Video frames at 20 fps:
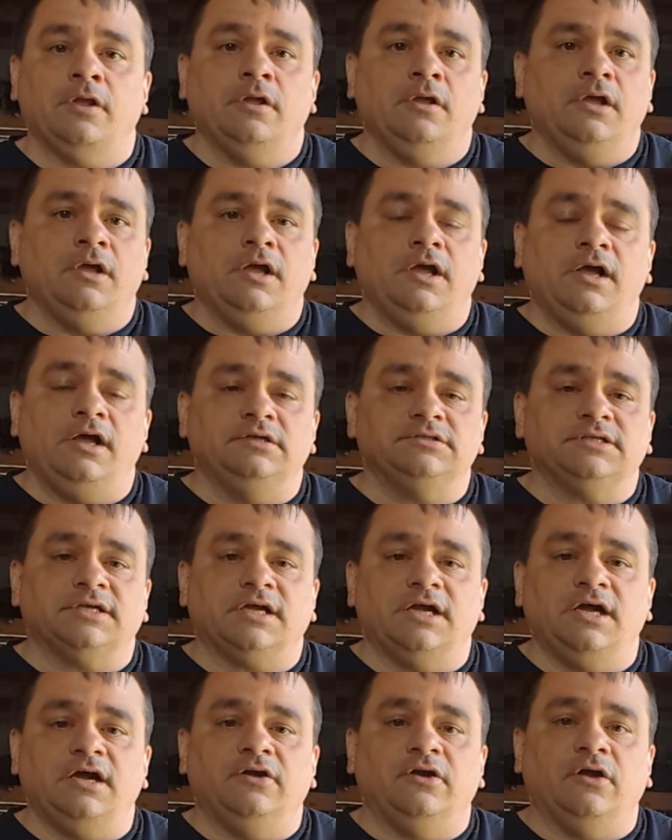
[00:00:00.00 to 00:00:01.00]
I was like,
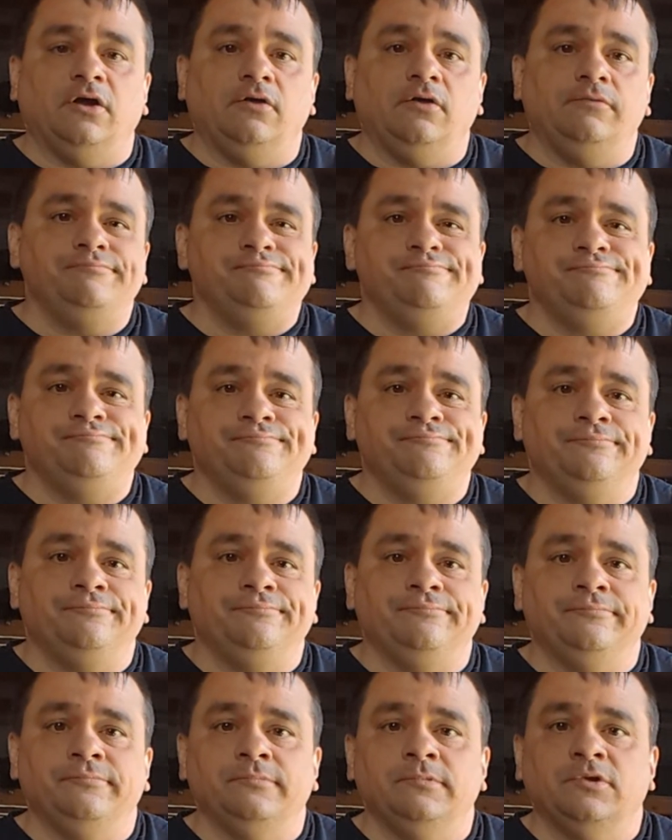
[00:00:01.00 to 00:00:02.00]
I don't know,
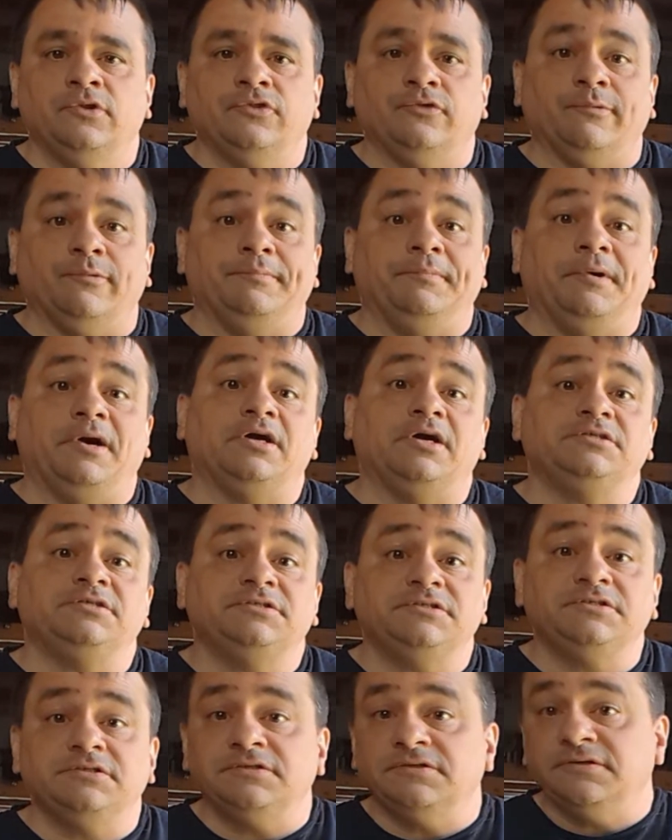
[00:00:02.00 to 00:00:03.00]
$3.
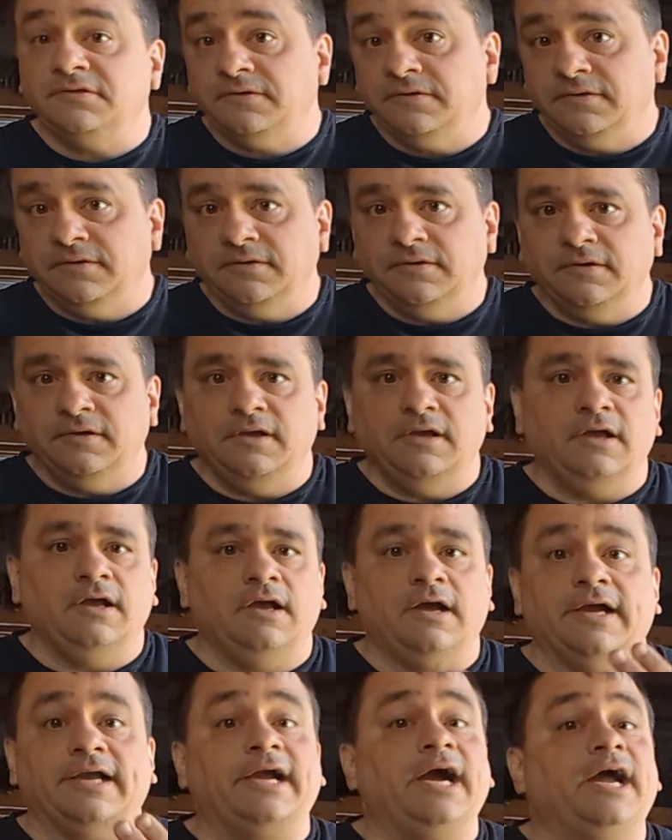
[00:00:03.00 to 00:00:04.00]

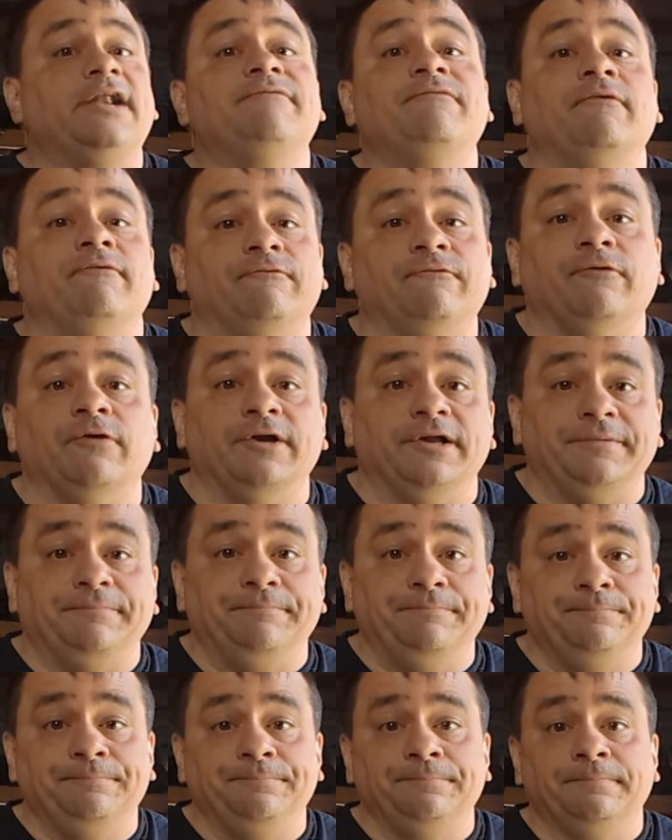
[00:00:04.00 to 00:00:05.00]
I got it for free.
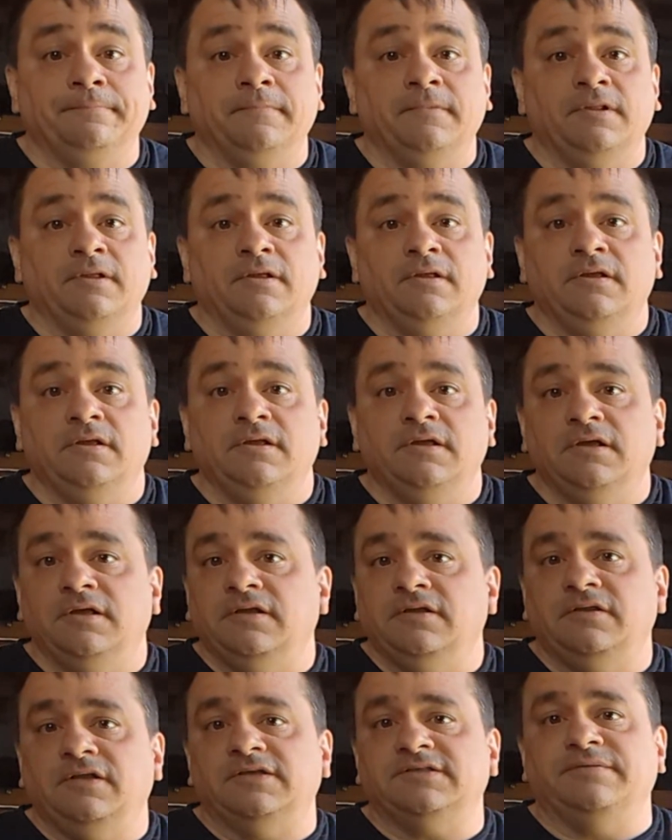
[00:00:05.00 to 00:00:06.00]

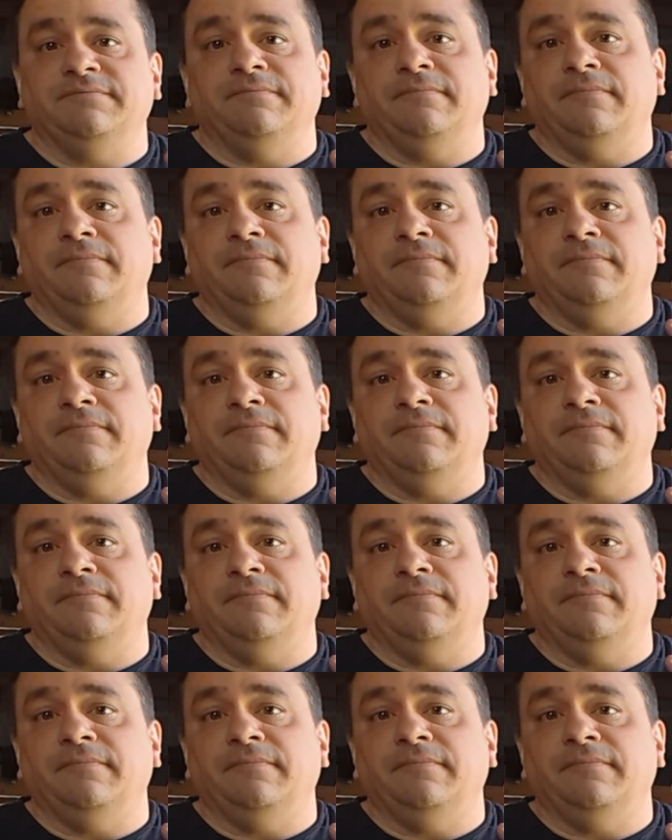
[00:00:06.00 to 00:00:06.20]
Doesn't